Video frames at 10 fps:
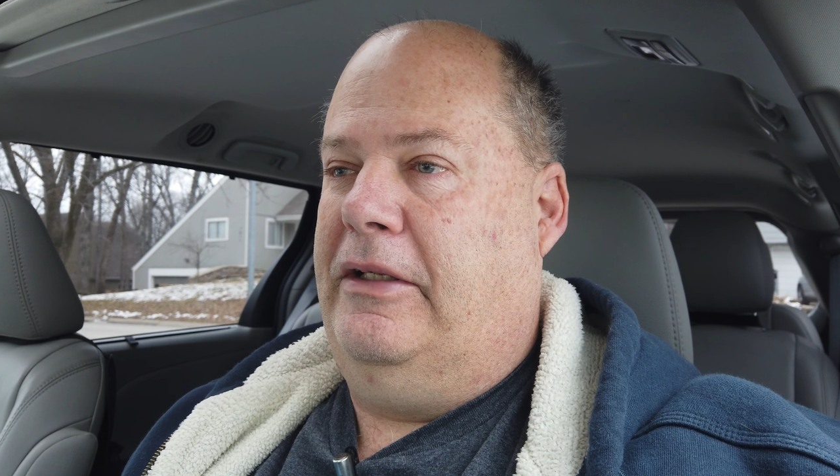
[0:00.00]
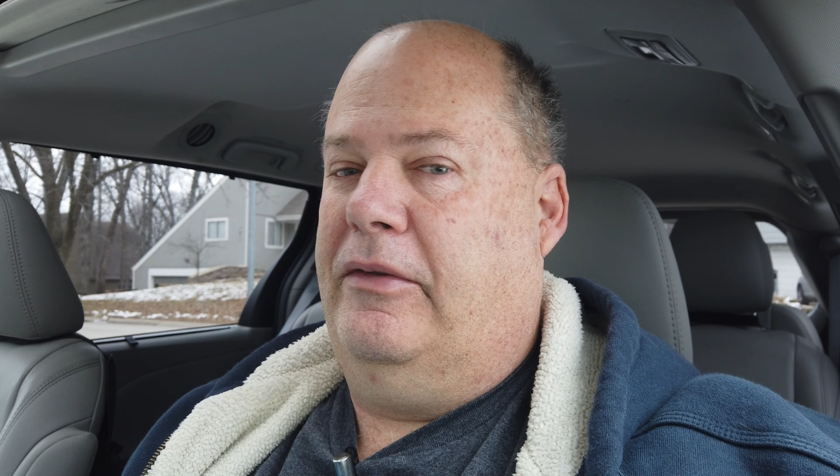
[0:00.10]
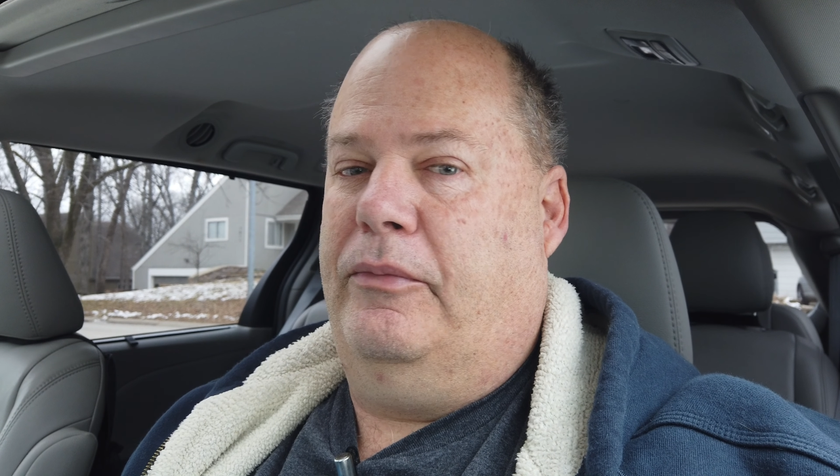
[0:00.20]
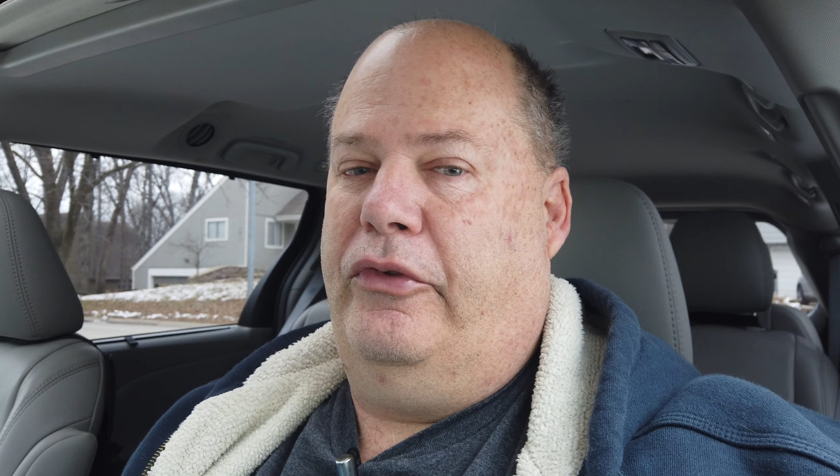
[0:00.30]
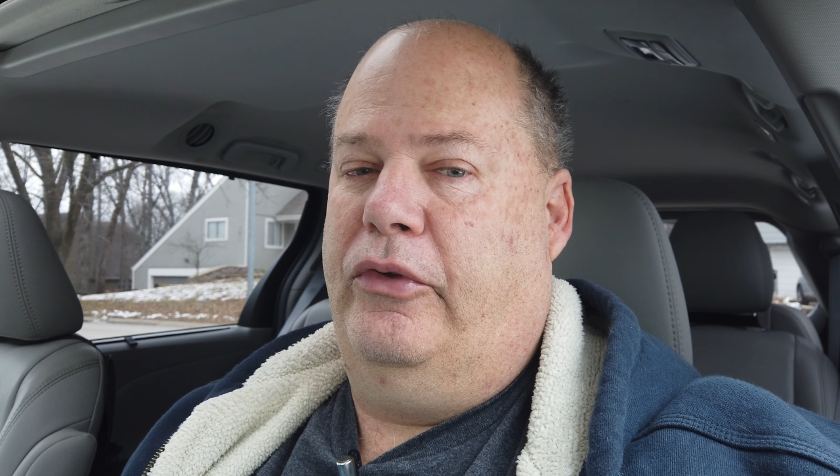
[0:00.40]

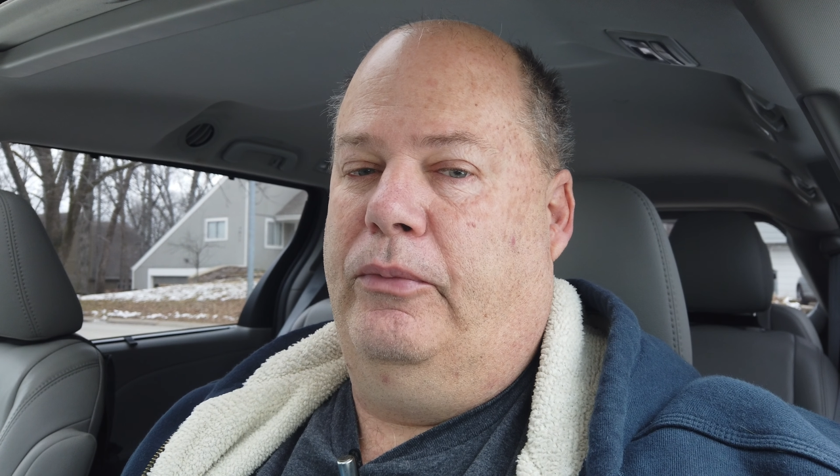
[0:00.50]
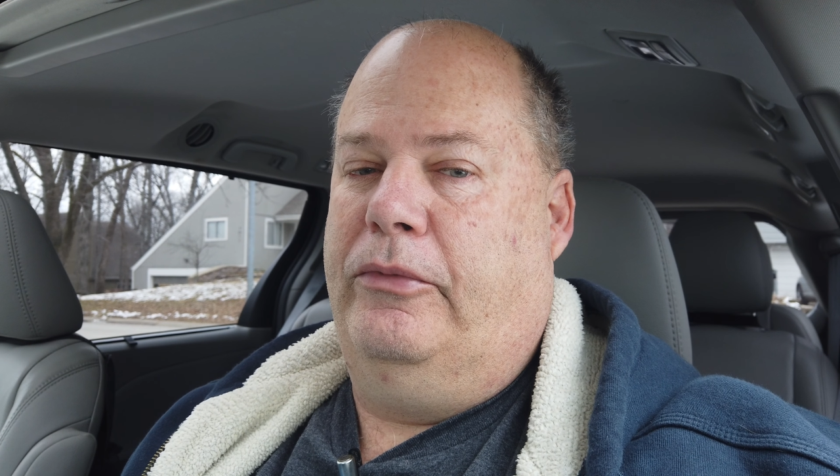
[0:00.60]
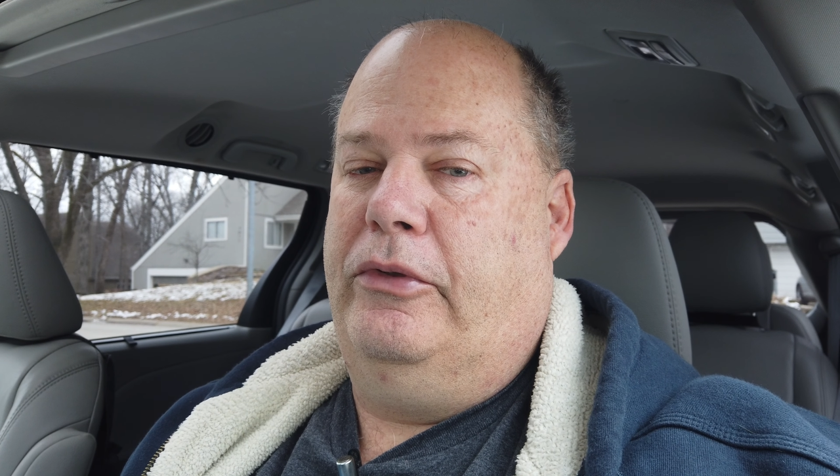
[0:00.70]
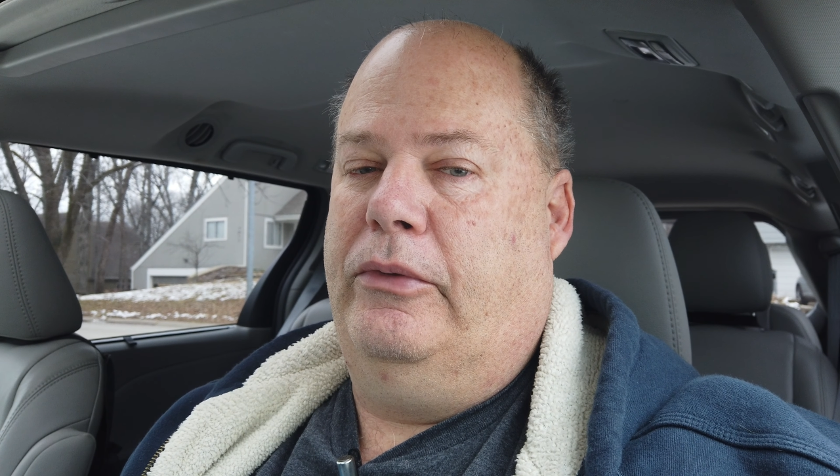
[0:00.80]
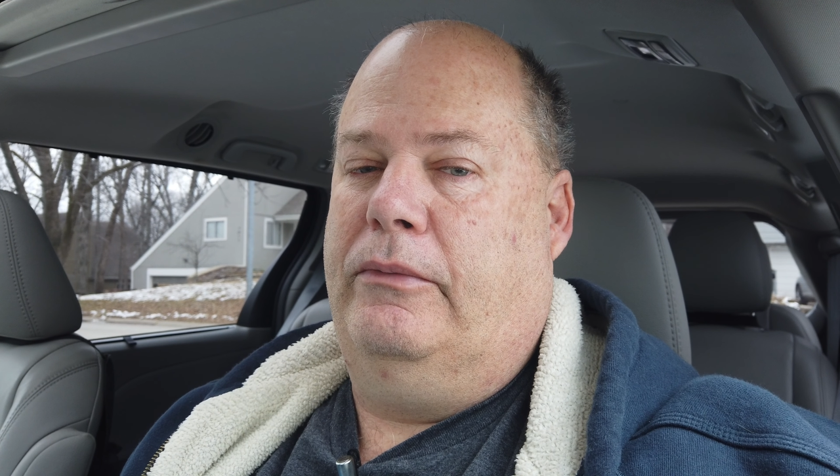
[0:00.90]
get some
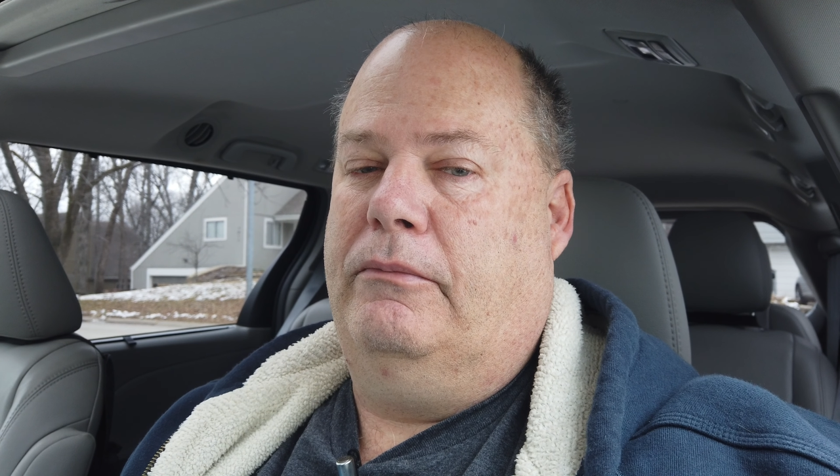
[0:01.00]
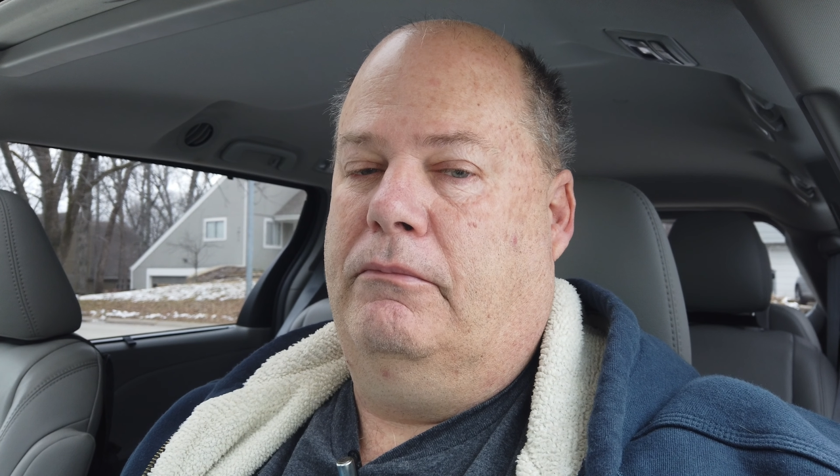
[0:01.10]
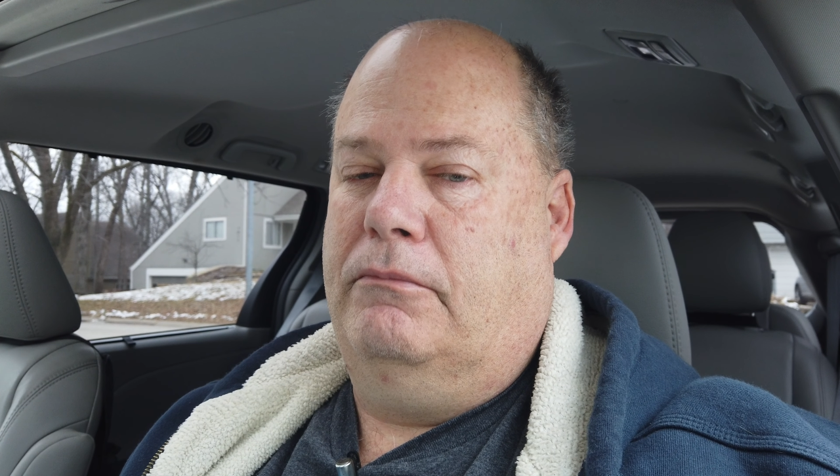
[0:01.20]
soup too.